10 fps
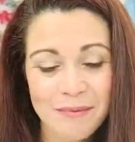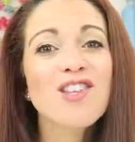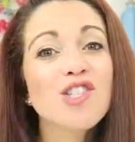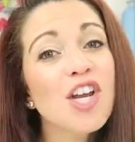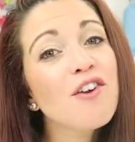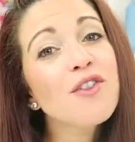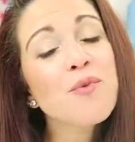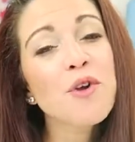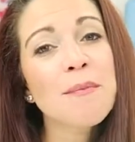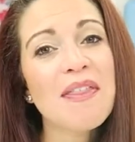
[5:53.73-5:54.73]
The chair in the
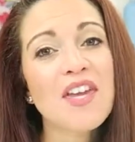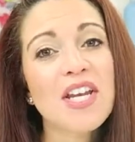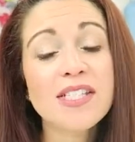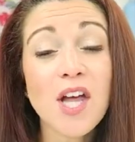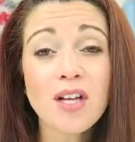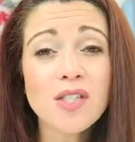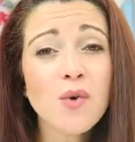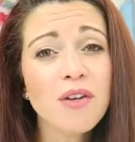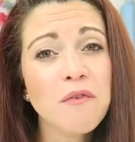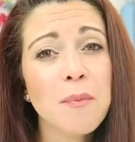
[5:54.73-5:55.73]
room method is also
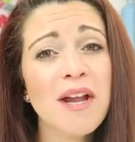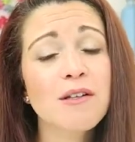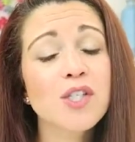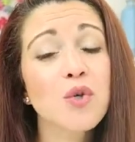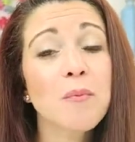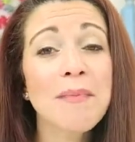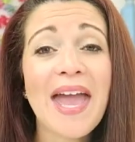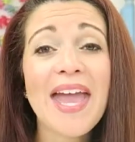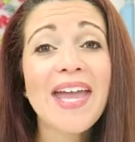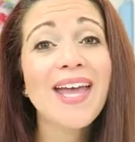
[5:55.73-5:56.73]
good for parents who
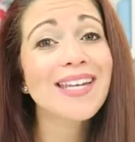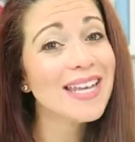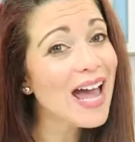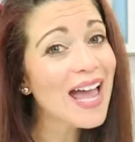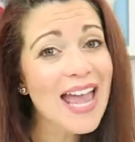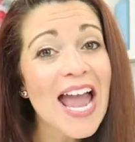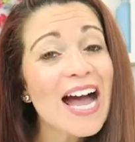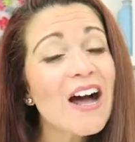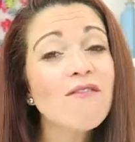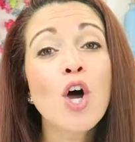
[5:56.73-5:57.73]
may not
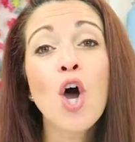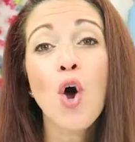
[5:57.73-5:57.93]
have